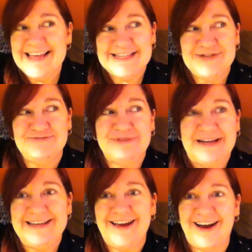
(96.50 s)
this is
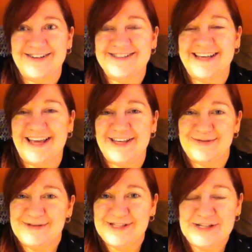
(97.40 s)
really hard to get
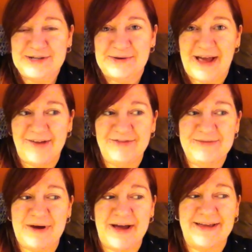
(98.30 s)
used to
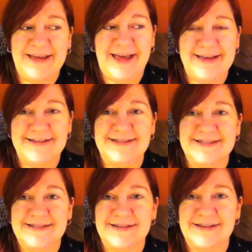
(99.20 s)
having my
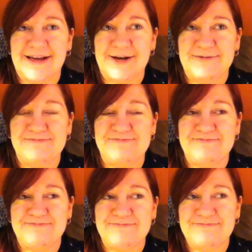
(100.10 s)
kids um,
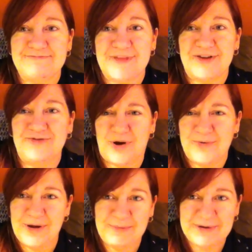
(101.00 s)

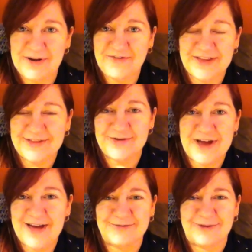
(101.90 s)
grown up enough that they're
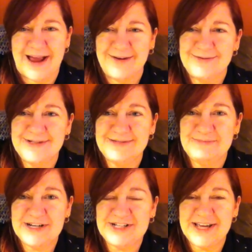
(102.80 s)
not around
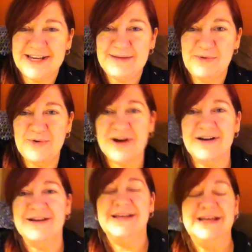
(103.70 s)
much
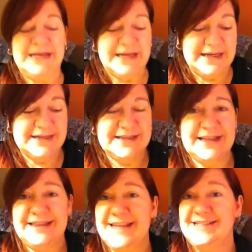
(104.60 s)
anymore.
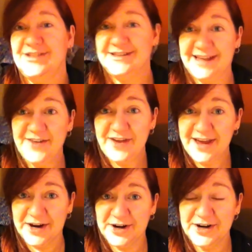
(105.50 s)
Like they still live
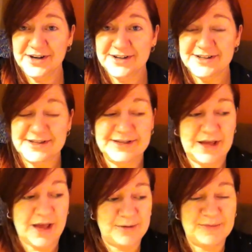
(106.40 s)
here.
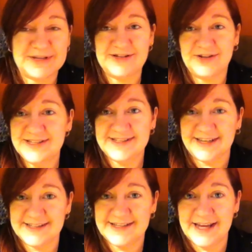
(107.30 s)
I mean, my son's
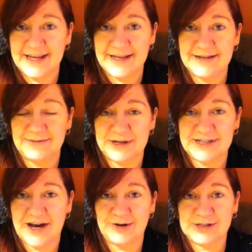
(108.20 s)
16 and my
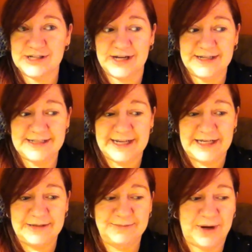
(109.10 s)
daughter's
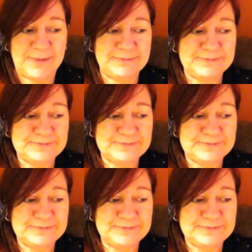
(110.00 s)
19, but